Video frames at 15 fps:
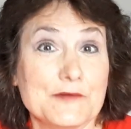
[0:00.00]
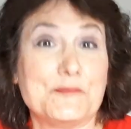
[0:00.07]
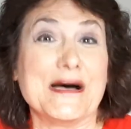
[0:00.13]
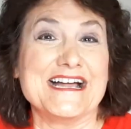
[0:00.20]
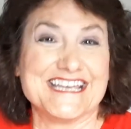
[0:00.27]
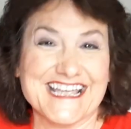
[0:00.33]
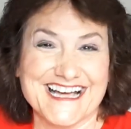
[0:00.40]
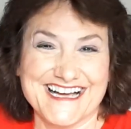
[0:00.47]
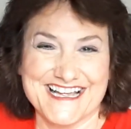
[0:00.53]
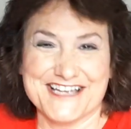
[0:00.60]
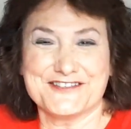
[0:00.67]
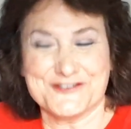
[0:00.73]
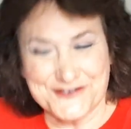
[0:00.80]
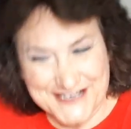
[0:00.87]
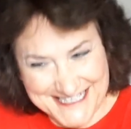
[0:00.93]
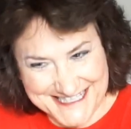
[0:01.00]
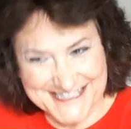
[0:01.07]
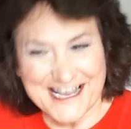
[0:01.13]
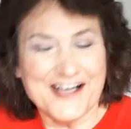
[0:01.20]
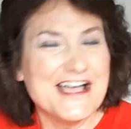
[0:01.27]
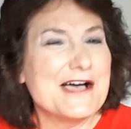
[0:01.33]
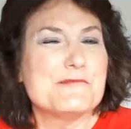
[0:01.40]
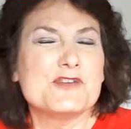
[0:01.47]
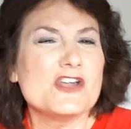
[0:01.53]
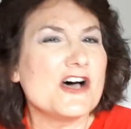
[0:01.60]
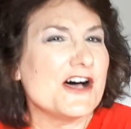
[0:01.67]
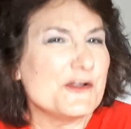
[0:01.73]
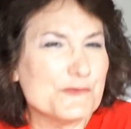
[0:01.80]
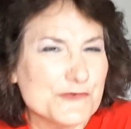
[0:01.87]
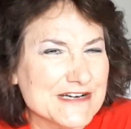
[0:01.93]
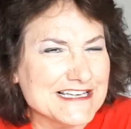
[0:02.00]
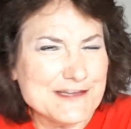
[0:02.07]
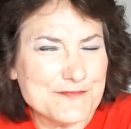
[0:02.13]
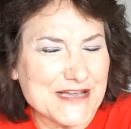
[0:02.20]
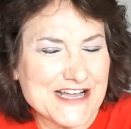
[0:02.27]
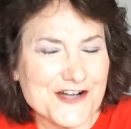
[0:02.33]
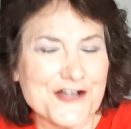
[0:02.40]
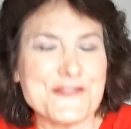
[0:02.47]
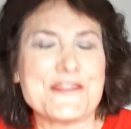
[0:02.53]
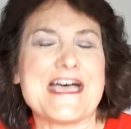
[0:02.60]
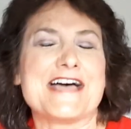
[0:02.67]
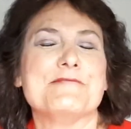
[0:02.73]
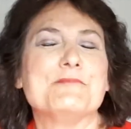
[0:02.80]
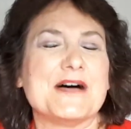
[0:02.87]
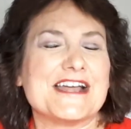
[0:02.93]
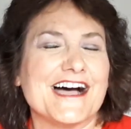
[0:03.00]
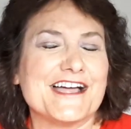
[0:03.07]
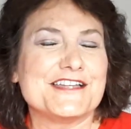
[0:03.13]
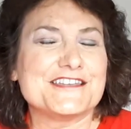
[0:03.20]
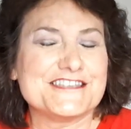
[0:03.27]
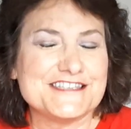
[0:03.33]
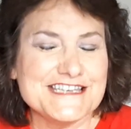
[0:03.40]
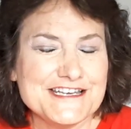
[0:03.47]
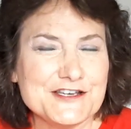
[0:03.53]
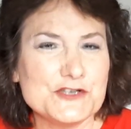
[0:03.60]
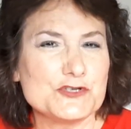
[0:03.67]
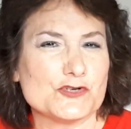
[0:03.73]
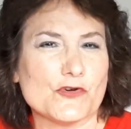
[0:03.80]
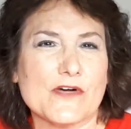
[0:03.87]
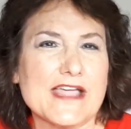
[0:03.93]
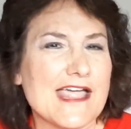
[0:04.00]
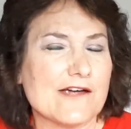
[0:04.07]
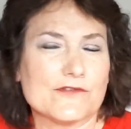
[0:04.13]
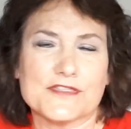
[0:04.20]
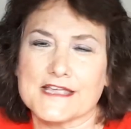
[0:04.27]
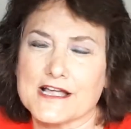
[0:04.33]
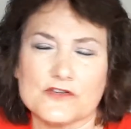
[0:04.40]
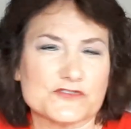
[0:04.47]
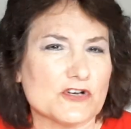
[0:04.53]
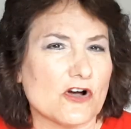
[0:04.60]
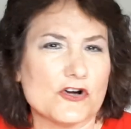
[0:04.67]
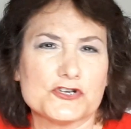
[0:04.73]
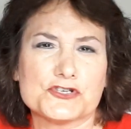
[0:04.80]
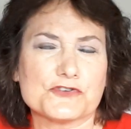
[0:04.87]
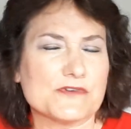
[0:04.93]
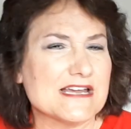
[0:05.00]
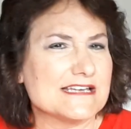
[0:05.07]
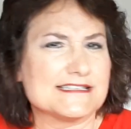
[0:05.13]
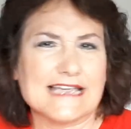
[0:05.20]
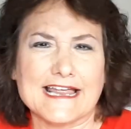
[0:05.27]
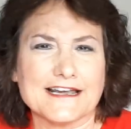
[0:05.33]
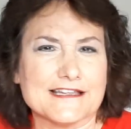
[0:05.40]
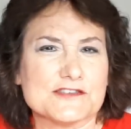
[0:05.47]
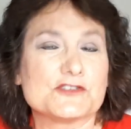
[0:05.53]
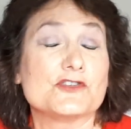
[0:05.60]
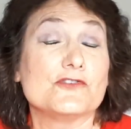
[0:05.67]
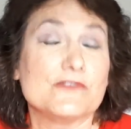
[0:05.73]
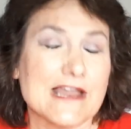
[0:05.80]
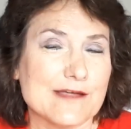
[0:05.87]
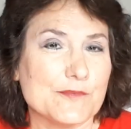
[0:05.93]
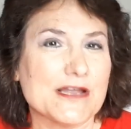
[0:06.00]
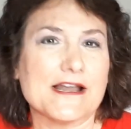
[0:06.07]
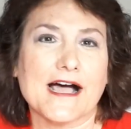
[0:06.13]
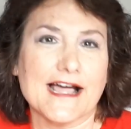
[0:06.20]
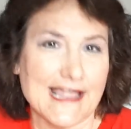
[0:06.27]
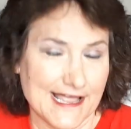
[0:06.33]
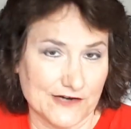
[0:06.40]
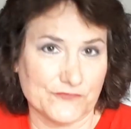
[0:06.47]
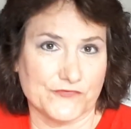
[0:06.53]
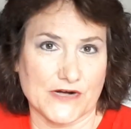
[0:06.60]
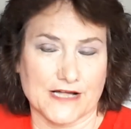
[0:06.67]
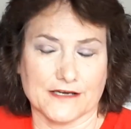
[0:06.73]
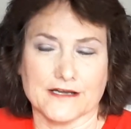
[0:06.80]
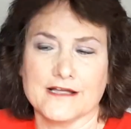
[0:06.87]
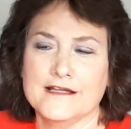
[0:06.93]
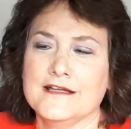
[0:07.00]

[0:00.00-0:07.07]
but as you can tell, not really big on that, but I did enjoy everything else. Archery, tennis, you name it, I had fun.